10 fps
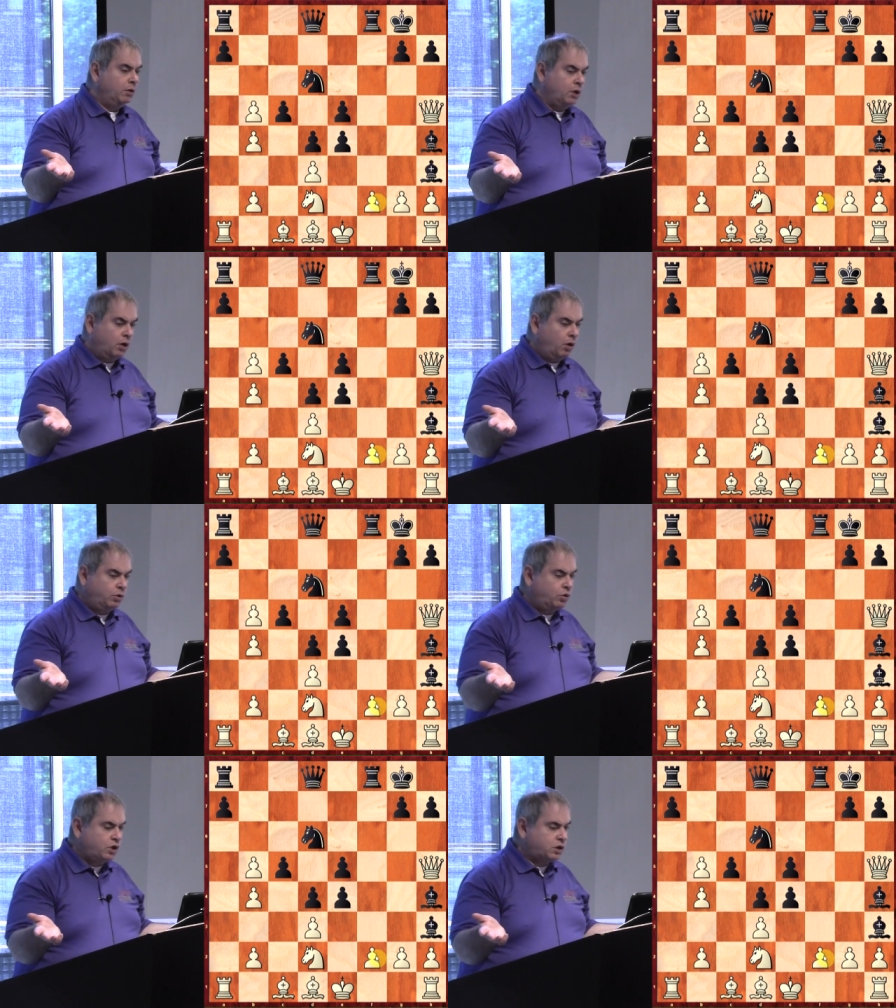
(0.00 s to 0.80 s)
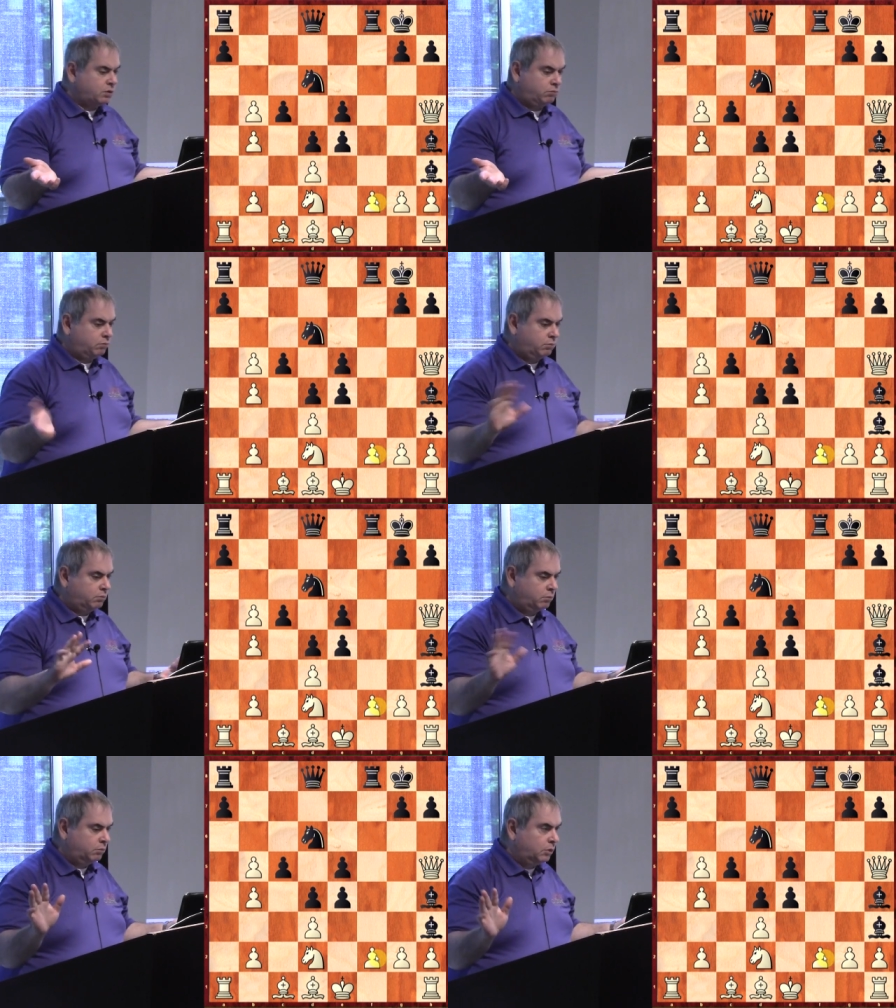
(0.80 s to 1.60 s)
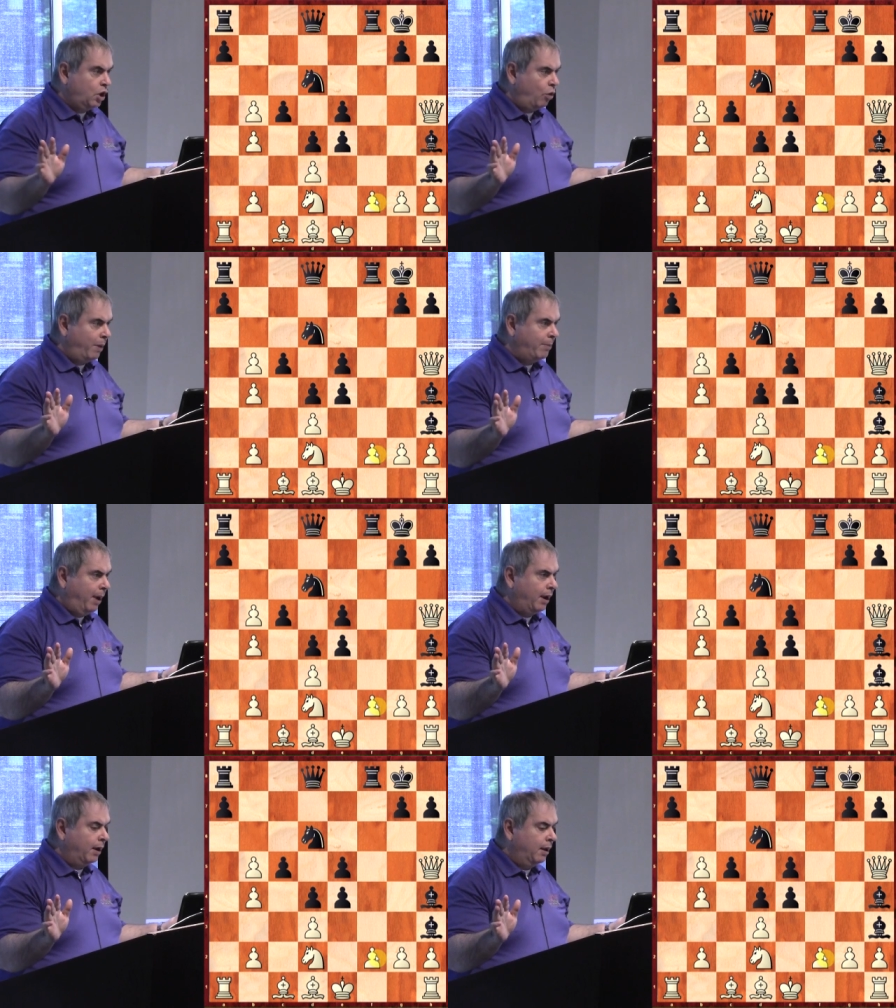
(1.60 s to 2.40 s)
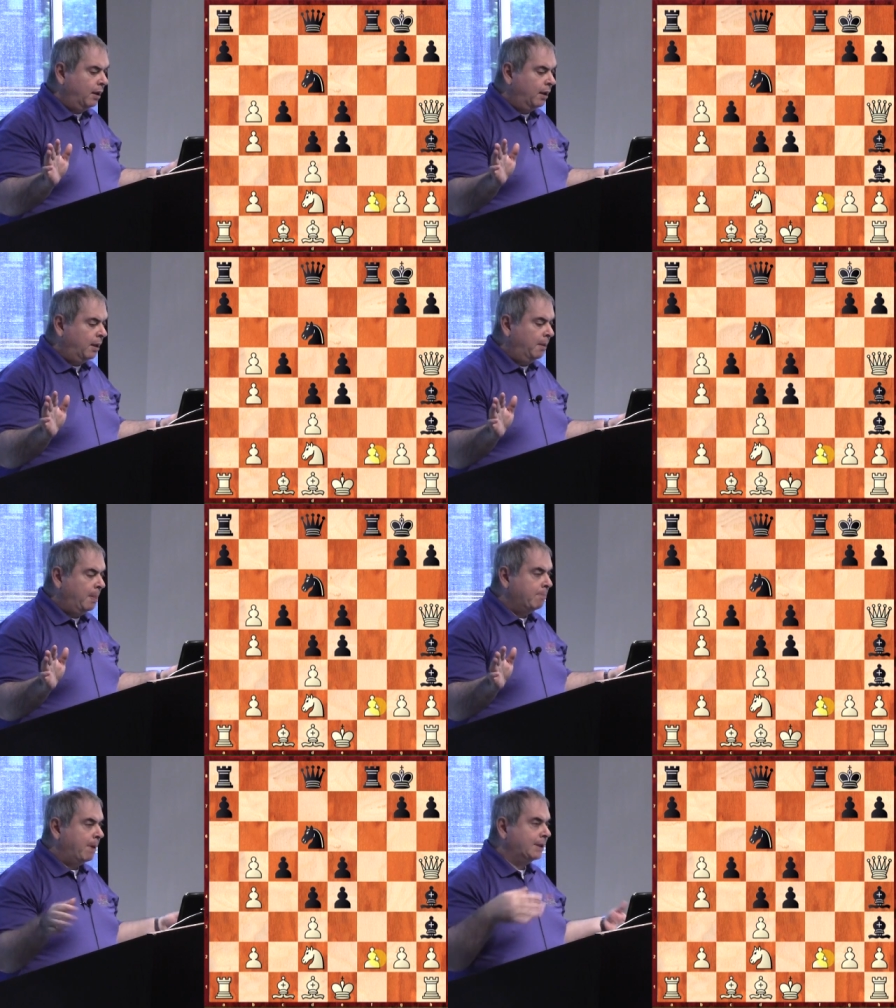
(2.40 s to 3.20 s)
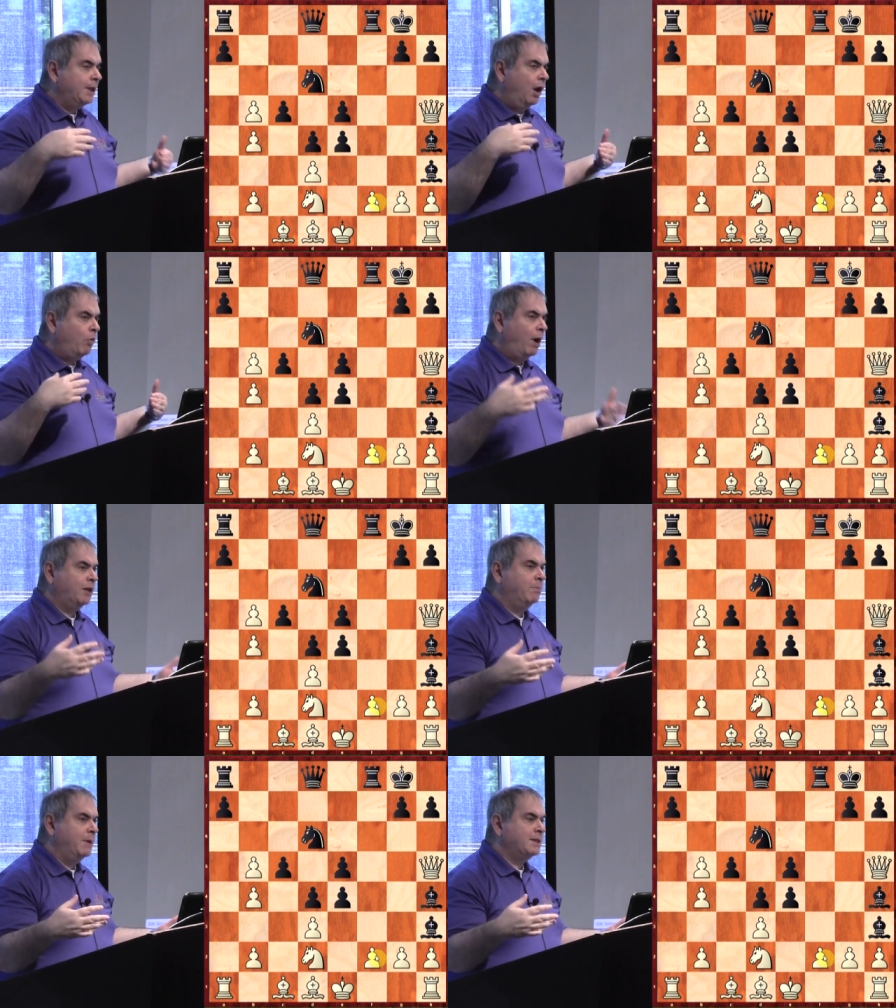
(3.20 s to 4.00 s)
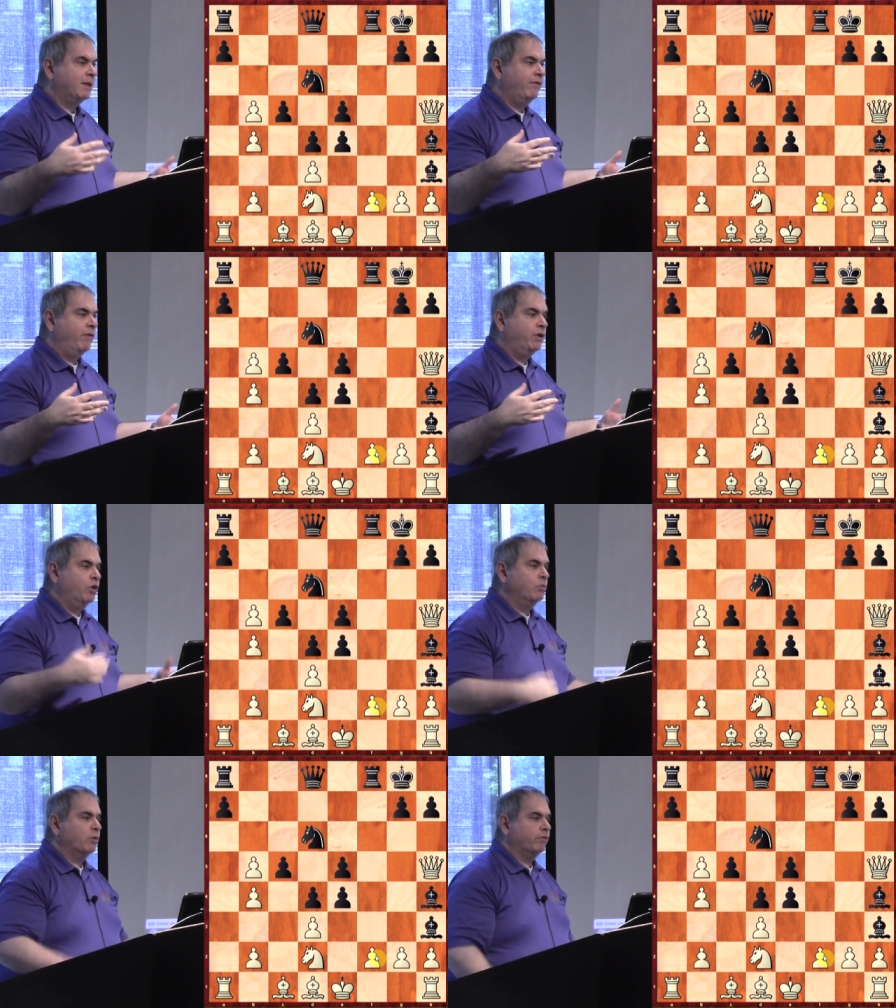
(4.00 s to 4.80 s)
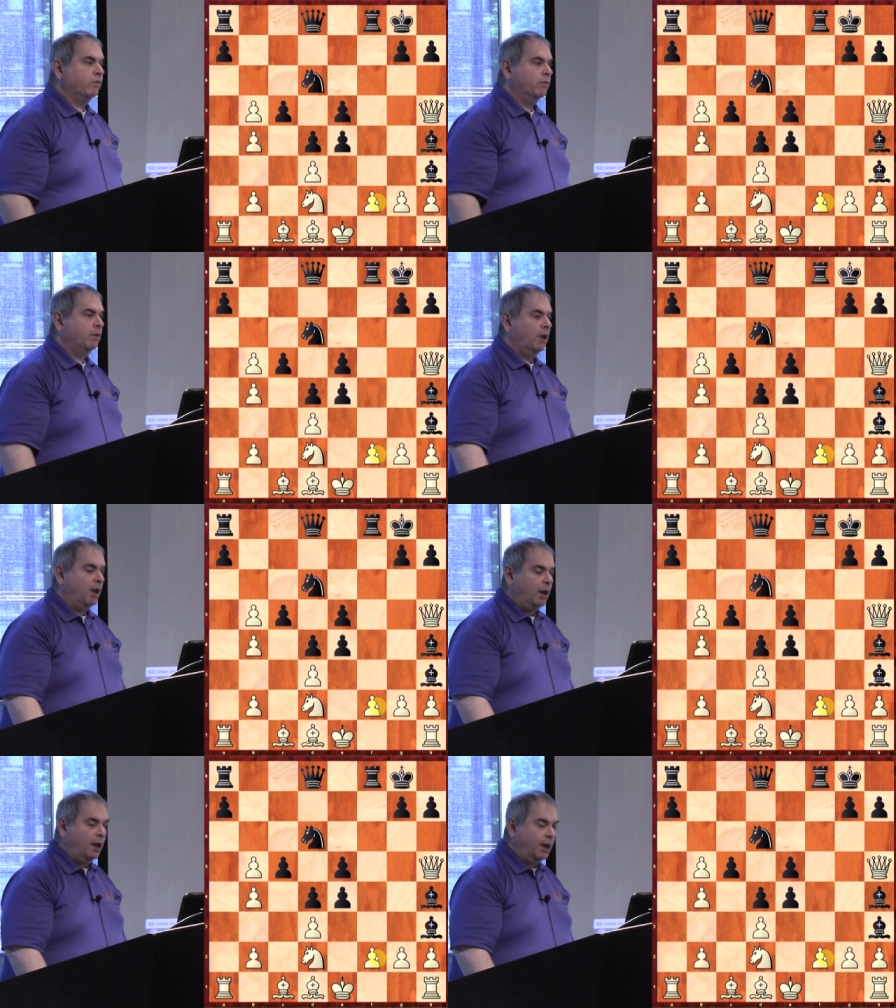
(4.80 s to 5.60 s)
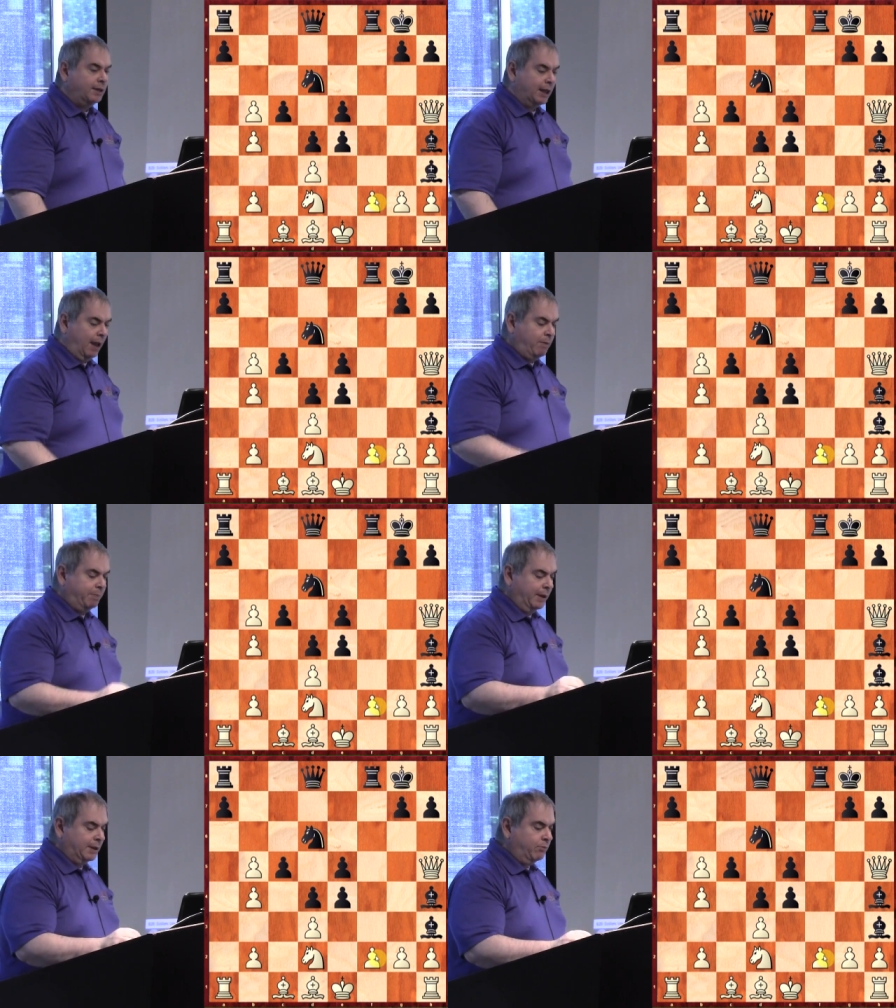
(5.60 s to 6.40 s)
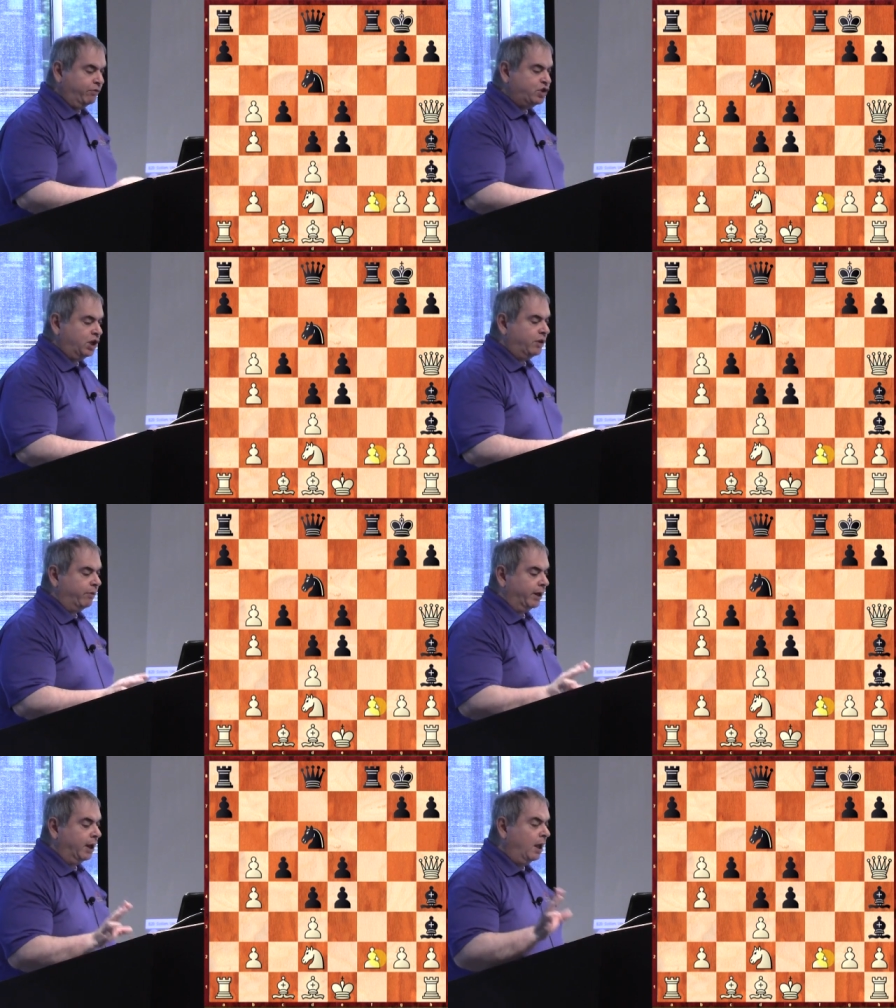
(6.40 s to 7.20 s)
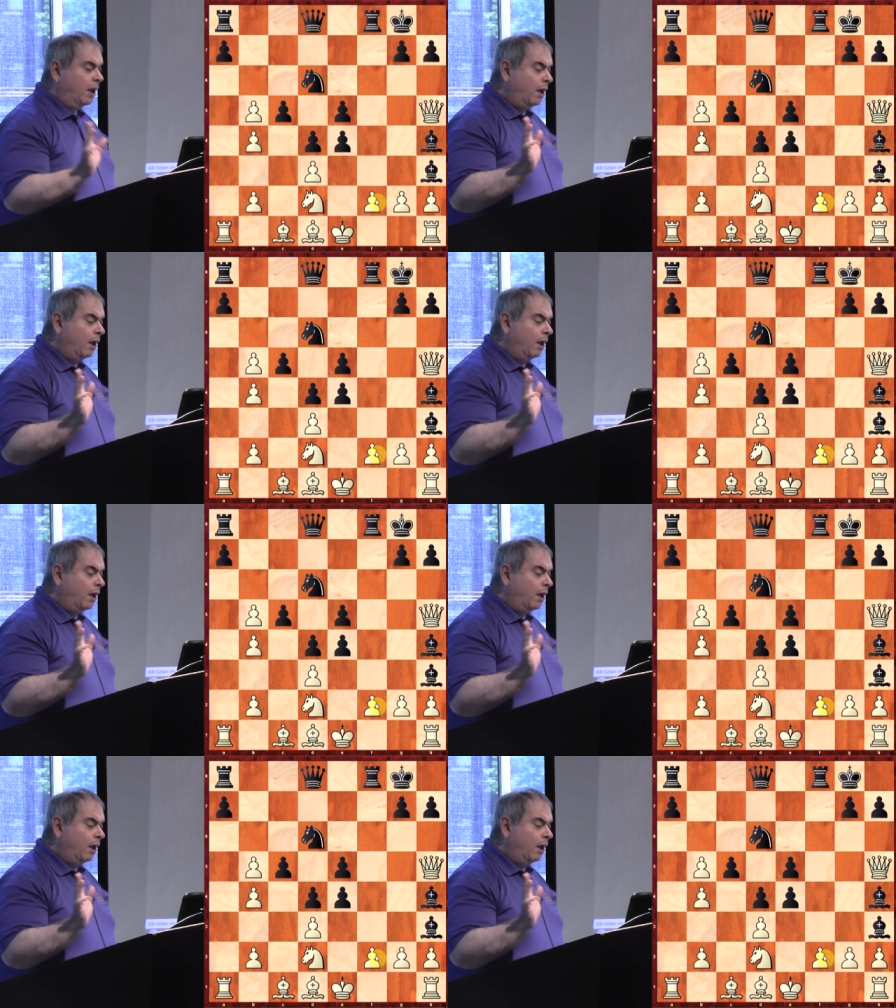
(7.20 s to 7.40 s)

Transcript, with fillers: You're going to just go bye-bye. But here white missed a very good move. In the game he played the move g3.